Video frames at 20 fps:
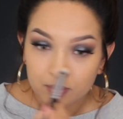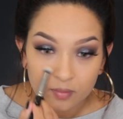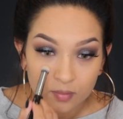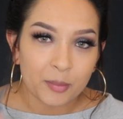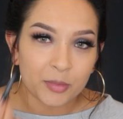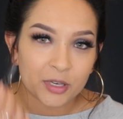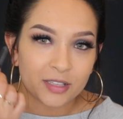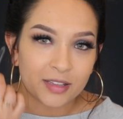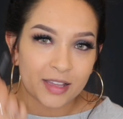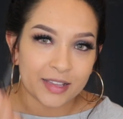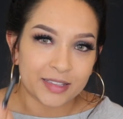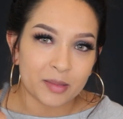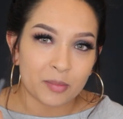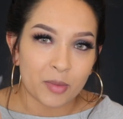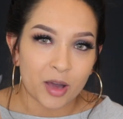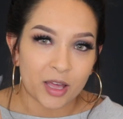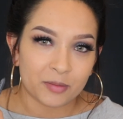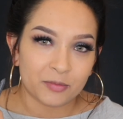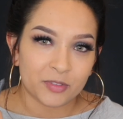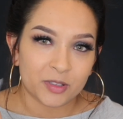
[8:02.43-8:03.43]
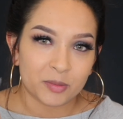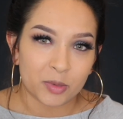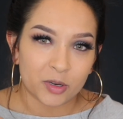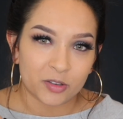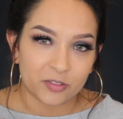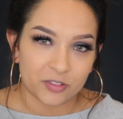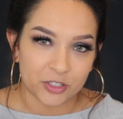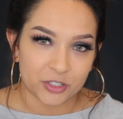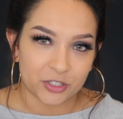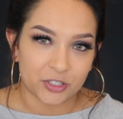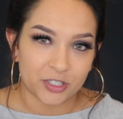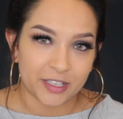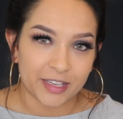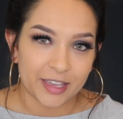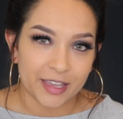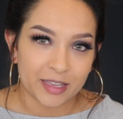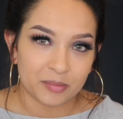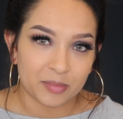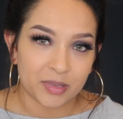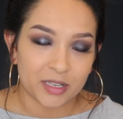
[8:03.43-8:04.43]
I'm gonna line the bottom with Perversion
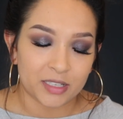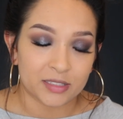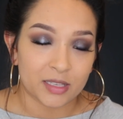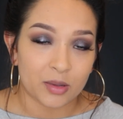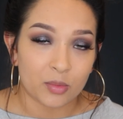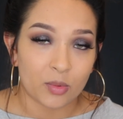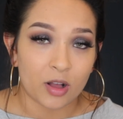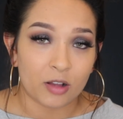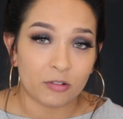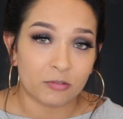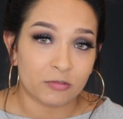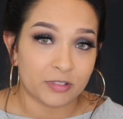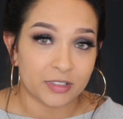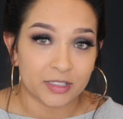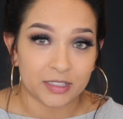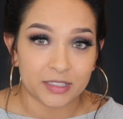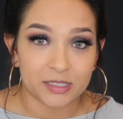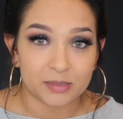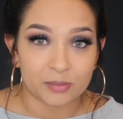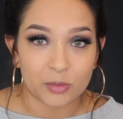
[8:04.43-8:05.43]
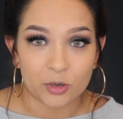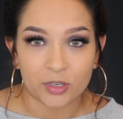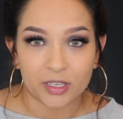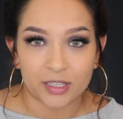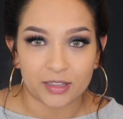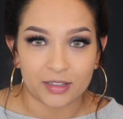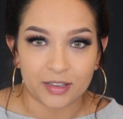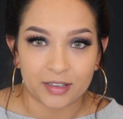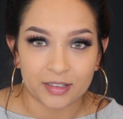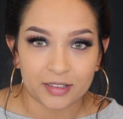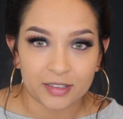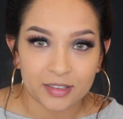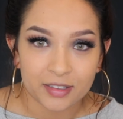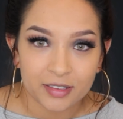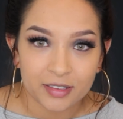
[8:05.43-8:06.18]
again because I want a really smoky look.